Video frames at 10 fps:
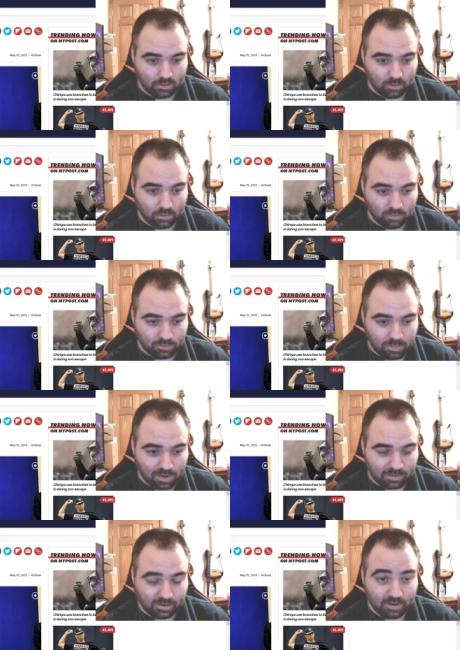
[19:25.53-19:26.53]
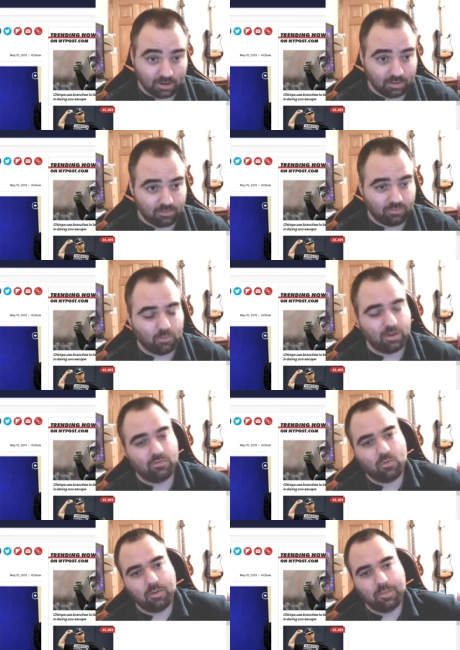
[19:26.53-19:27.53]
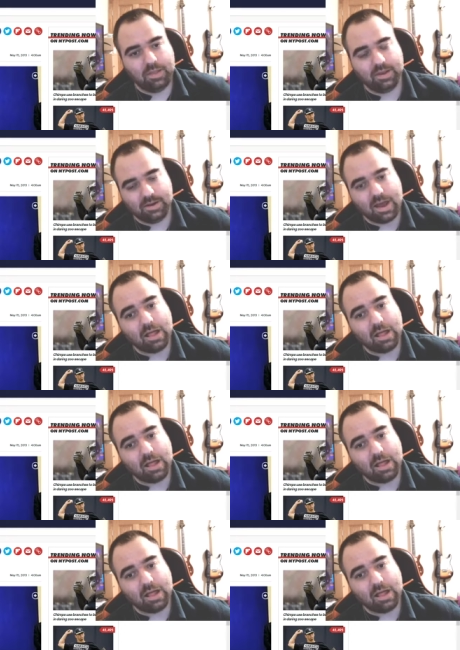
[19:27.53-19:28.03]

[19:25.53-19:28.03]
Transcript: who spent nearly $44 million,